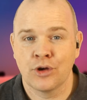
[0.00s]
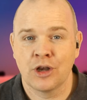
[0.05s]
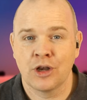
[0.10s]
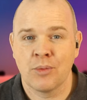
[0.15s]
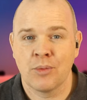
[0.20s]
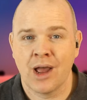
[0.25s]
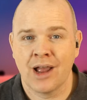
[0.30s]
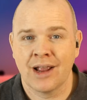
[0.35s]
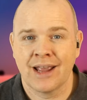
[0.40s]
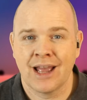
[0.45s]
to be
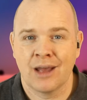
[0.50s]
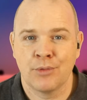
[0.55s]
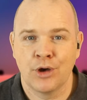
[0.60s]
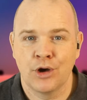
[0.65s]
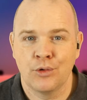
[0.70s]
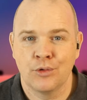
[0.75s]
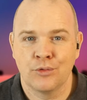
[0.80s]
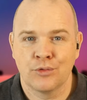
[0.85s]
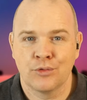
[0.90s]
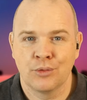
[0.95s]
talking about
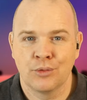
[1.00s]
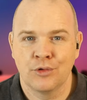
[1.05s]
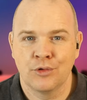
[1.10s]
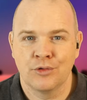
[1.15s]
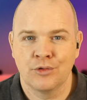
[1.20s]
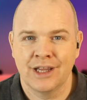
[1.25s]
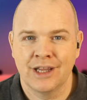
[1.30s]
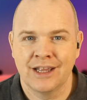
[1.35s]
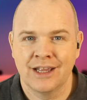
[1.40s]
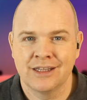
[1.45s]
Camo from
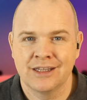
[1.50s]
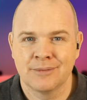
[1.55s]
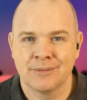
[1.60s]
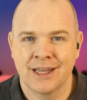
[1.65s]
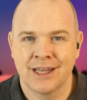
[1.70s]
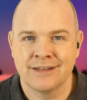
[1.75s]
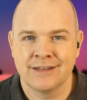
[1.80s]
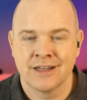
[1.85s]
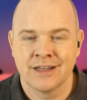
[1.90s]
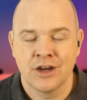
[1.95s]

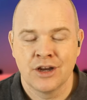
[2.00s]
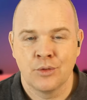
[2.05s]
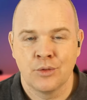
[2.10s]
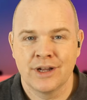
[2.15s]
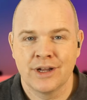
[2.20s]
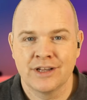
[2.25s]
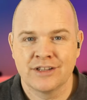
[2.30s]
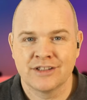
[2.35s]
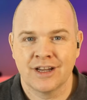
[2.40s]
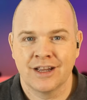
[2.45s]
Reincubate,
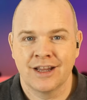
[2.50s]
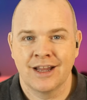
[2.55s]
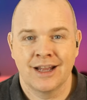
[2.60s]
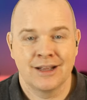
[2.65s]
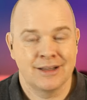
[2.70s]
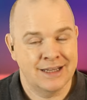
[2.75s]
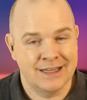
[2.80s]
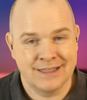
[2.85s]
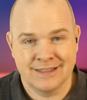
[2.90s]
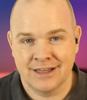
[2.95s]
which
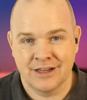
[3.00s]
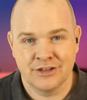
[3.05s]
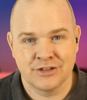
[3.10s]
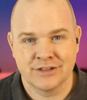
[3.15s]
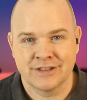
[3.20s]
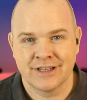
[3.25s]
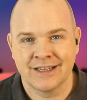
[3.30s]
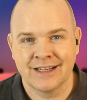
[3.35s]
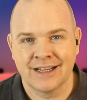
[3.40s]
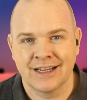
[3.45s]
uh, is
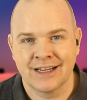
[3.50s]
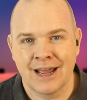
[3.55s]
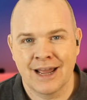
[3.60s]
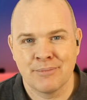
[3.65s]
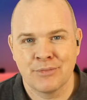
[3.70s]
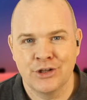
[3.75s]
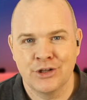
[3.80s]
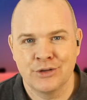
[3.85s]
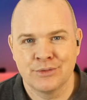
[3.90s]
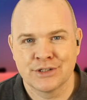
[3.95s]
just a little
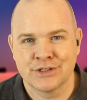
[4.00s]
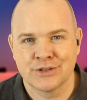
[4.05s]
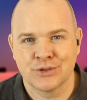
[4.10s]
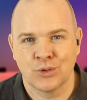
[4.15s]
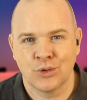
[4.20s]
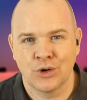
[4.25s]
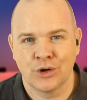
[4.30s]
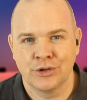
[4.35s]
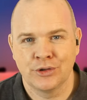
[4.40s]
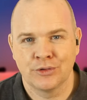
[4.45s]
app that you
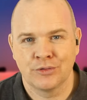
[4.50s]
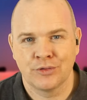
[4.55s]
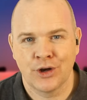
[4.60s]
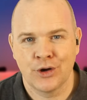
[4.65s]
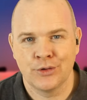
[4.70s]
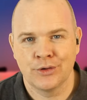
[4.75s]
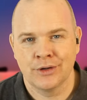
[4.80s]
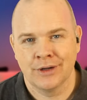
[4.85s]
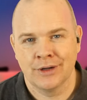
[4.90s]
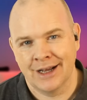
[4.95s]
install on your
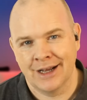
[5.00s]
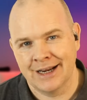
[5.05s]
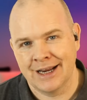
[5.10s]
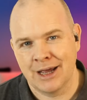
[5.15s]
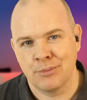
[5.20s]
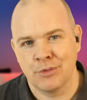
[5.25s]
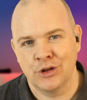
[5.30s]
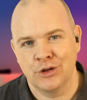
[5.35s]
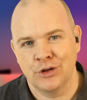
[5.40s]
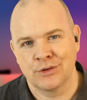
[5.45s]
phone,
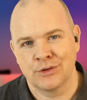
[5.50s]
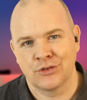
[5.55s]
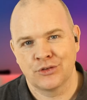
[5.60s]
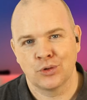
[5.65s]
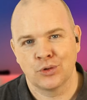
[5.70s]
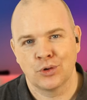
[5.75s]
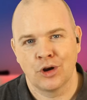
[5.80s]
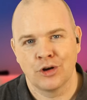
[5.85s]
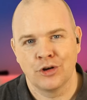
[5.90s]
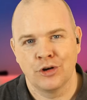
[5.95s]
an app that you
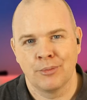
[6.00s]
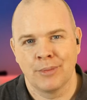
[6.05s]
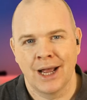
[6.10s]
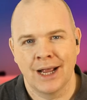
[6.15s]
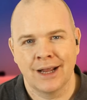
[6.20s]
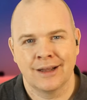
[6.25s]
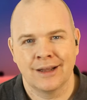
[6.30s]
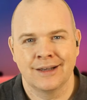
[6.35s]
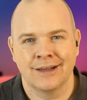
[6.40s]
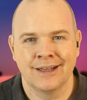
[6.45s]
install on your
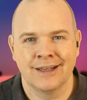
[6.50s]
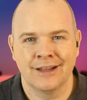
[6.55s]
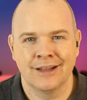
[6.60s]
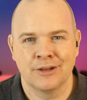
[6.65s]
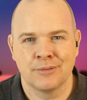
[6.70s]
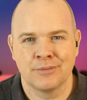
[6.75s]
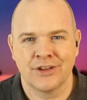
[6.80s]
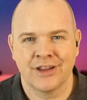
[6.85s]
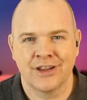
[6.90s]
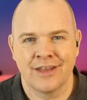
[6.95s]
Mac,
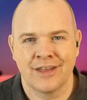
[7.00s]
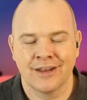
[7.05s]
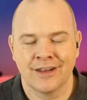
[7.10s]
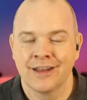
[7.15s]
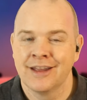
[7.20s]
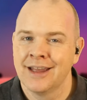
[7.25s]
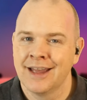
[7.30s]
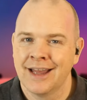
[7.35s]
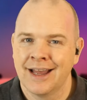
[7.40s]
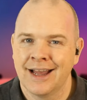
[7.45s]
link them
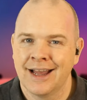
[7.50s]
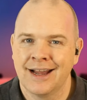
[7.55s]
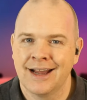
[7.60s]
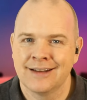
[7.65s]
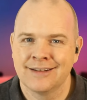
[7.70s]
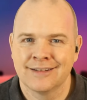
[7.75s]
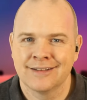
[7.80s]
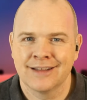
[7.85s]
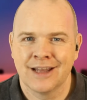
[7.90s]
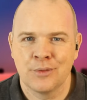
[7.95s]
together,
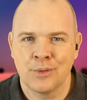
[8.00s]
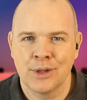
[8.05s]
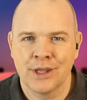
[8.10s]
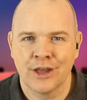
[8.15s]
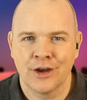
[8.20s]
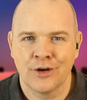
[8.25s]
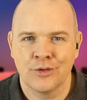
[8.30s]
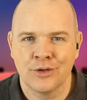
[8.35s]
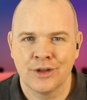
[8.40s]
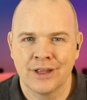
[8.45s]
and there
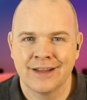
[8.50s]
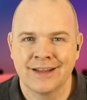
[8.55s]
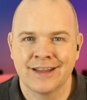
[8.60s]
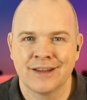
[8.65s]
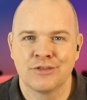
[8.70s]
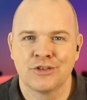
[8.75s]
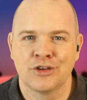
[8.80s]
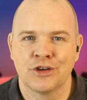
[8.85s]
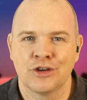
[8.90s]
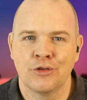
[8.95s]
we go.
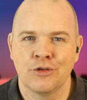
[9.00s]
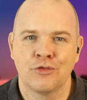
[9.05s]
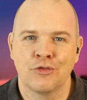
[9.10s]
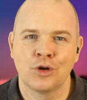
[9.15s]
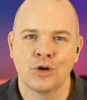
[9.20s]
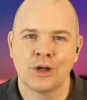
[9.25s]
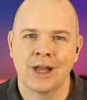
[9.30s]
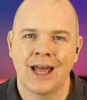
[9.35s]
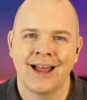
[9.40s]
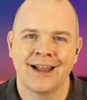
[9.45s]
It gives you
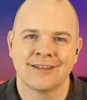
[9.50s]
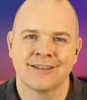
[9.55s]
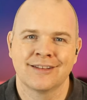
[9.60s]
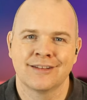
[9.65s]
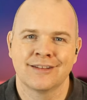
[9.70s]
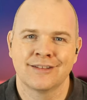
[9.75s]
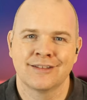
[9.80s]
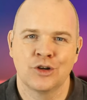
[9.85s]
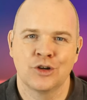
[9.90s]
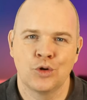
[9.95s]
full
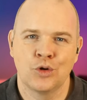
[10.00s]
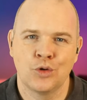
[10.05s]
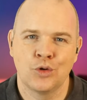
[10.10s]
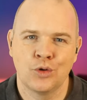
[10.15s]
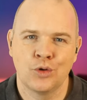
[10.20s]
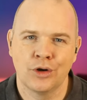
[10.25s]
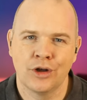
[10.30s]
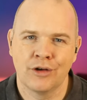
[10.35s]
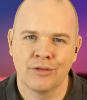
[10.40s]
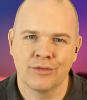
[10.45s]
access to
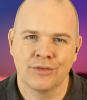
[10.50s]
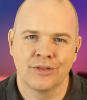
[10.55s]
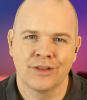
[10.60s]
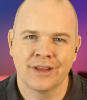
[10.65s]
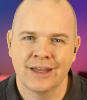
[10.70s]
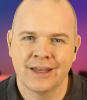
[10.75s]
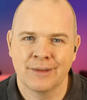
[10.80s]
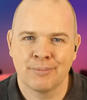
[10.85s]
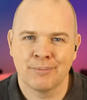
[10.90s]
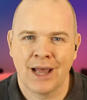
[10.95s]
all
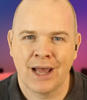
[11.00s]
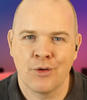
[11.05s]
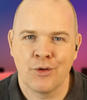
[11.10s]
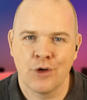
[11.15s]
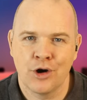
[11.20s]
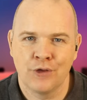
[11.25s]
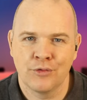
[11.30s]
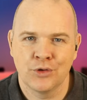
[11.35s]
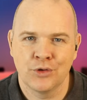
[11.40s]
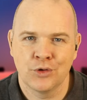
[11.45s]
of the
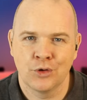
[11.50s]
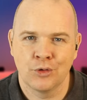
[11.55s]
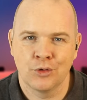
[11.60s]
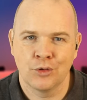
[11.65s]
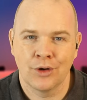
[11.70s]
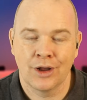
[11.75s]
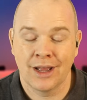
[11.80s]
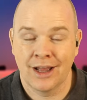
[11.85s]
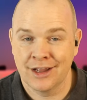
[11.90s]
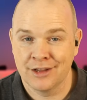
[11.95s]
power of
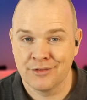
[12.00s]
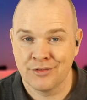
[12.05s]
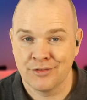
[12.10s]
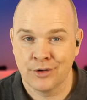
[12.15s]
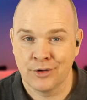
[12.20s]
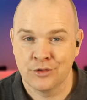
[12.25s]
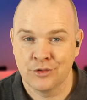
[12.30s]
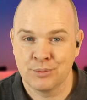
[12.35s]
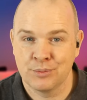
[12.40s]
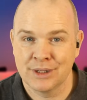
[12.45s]
your
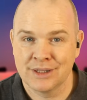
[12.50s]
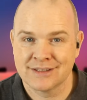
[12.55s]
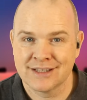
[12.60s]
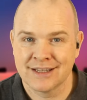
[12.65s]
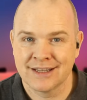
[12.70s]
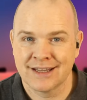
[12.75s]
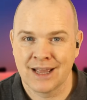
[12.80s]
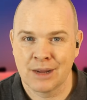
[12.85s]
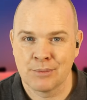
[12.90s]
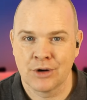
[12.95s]
iPhone's
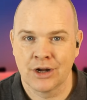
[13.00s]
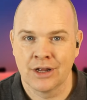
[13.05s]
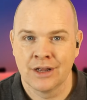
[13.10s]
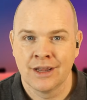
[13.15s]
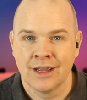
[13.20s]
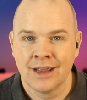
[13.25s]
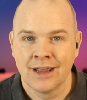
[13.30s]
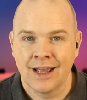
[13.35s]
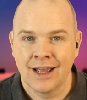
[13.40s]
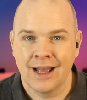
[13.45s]
built in
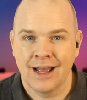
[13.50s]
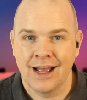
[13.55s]
camera